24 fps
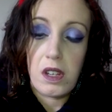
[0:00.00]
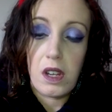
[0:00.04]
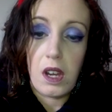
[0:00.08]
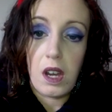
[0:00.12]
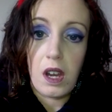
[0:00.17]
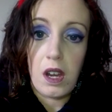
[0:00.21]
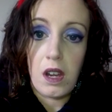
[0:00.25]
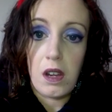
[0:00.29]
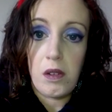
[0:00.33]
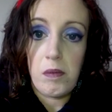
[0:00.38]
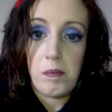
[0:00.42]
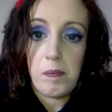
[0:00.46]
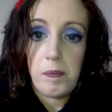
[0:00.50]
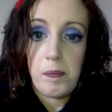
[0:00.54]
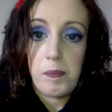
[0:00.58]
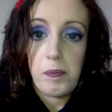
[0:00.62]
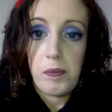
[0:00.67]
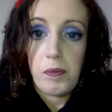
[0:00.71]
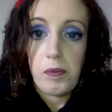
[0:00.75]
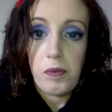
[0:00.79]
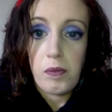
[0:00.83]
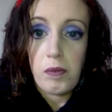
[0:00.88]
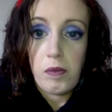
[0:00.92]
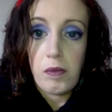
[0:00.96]
And
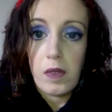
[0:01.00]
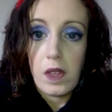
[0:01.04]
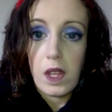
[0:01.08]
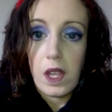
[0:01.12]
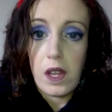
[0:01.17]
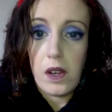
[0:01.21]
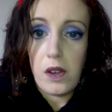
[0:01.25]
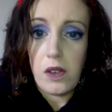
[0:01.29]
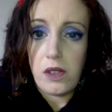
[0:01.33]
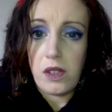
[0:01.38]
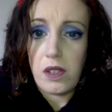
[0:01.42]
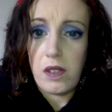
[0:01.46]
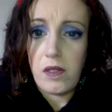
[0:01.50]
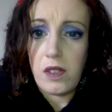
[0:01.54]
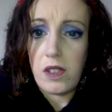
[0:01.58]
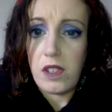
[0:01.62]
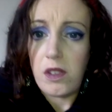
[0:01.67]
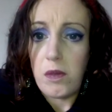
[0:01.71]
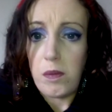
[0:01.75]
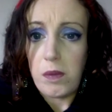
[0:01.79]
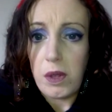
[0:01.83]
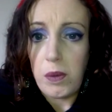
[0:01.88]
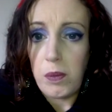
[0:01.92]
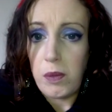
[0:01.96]
also if there's
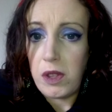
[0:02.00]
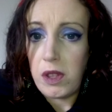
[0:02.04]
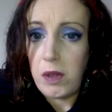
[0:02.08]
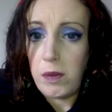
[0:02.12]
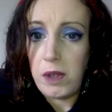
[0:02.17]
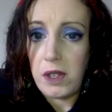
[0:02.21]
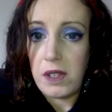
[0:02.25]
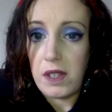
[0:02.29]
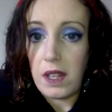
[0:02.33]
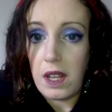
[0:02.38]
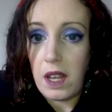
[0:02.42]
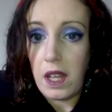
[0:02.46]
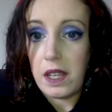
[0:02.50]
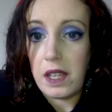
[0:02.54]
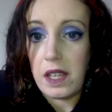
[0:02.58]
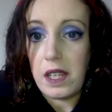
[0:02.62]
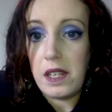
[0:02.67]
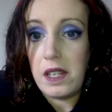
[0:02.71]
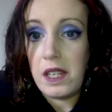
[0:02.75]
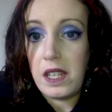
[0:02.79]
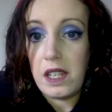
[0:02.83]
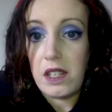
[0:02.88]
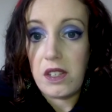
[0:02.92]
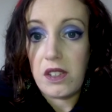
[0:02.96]
something with your music like
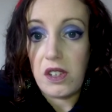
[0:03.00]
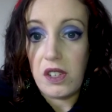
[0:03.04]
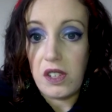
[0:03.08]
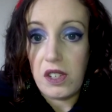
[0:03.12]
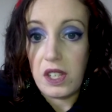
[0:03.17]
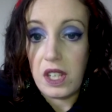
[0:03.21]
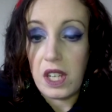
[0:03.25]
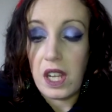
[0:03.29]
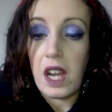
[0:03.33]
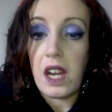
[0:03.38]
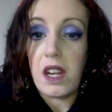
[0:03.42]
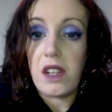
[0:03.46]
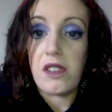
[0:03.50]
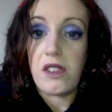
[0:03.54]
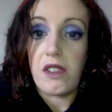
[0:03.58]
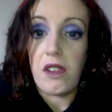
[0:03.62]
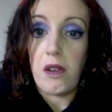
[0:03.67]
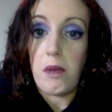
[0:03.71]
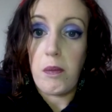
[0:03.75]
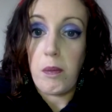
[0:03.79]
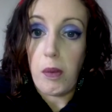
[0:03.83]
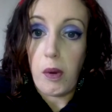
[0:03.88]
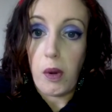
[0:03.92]
it needs cutting at a certain